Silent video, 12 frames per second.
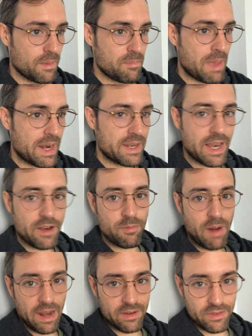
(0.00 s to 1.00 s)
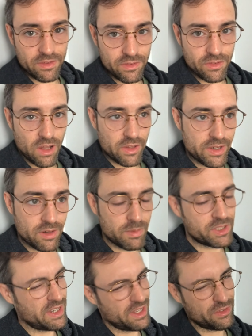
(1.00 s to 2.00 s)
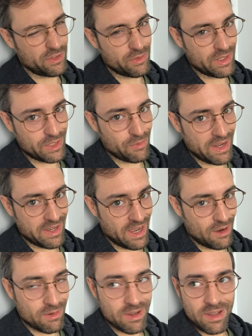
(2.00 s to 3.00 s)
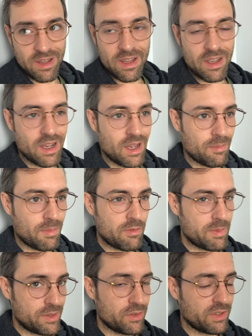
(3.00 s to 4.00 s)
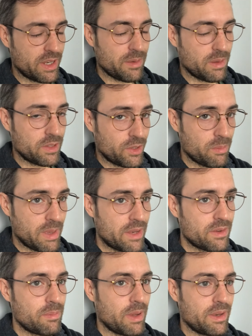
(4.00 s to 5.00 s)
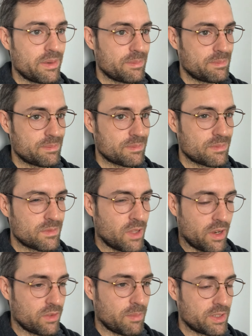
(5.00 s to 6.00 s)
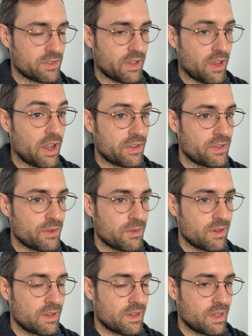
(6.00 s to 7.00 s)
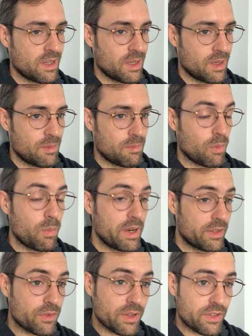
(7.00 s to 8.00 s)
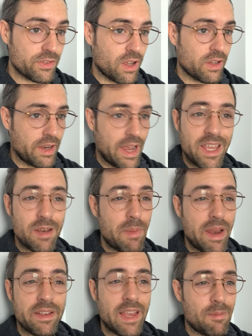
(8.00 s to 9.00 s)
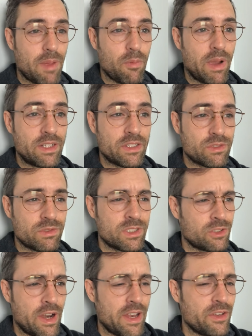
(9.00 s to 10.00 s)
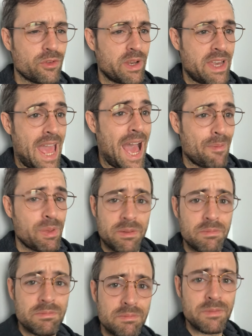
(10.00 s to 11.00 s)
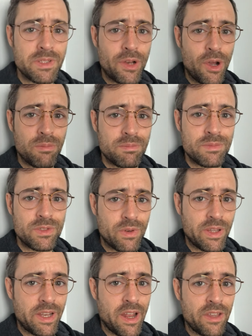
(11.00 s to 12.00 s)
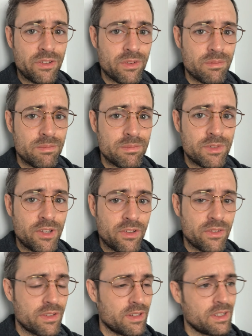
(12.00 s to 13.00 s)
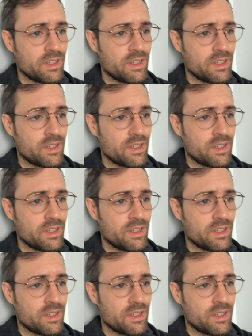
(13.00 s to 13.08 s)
meditative practice is solid, which it isn't really right now, I've been using it a little bit, but not as much as I ought to. But when it's really solid, I can meditate my way just straight into a nap. It's really nice. You just